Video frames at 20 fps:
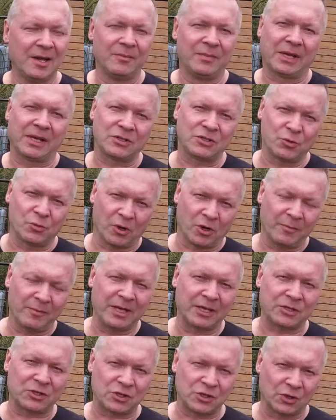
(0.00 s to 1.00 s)
Because you want to
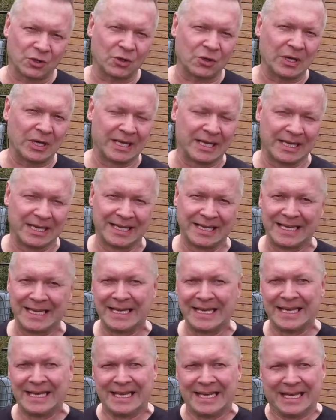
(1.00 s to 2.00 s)
make sure
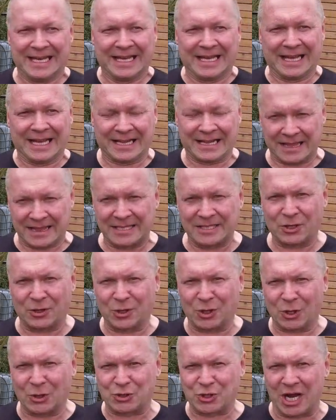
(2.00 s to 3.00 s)
that they
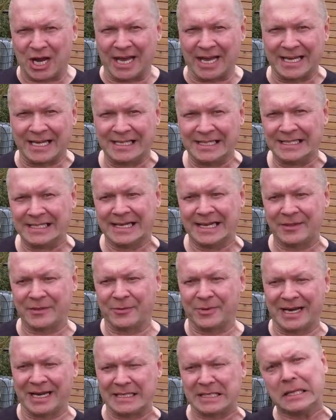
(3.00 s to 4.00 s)
don't go dry.
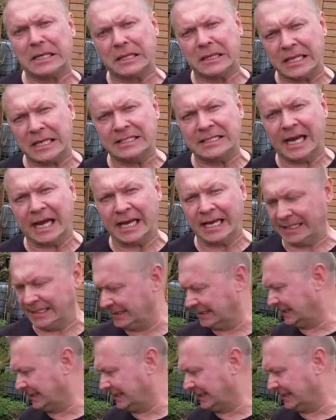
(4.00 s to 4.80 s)
Otherwise, they die.